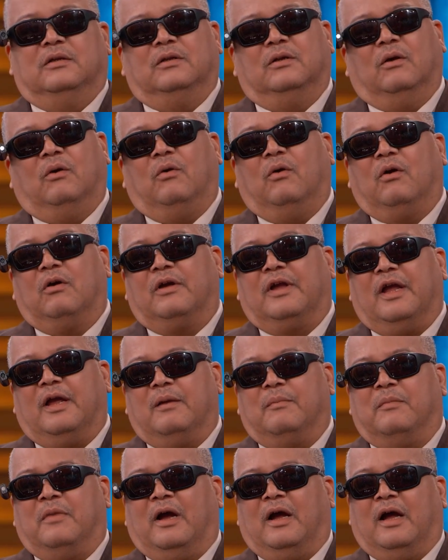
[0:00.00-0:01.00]
The
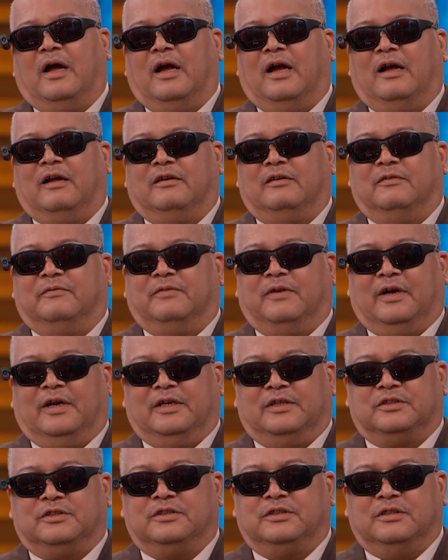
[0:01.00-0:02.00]
OrCam My Eye
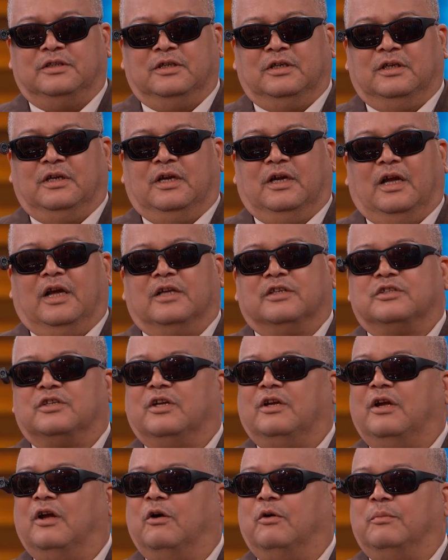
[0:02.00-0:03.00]
device has
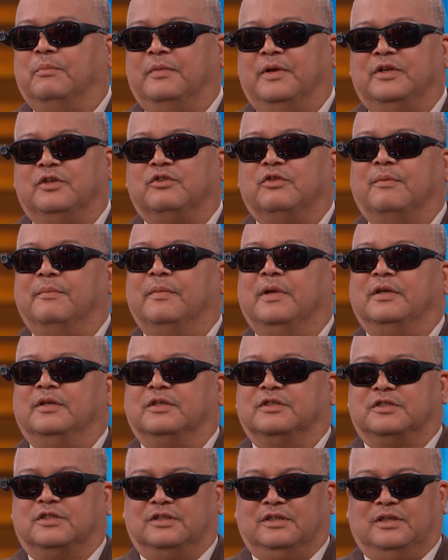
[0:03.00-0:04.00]
helped me
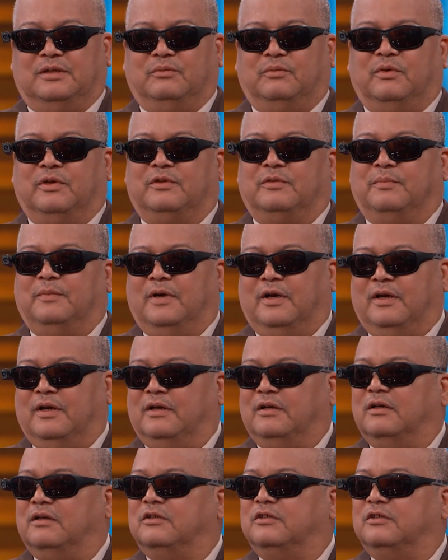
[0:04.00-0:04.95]
tremendously with my